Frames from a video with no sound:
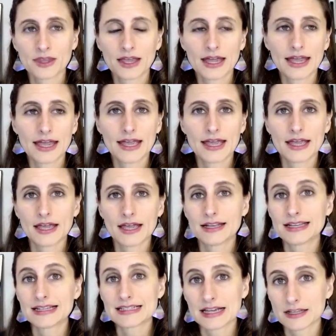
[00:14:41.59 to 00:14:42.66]
an
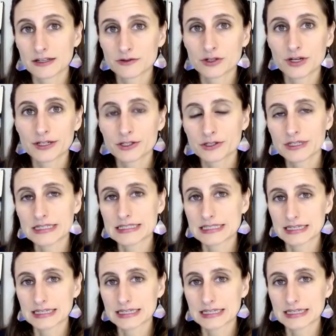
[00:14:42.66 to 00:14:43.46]
executive director needs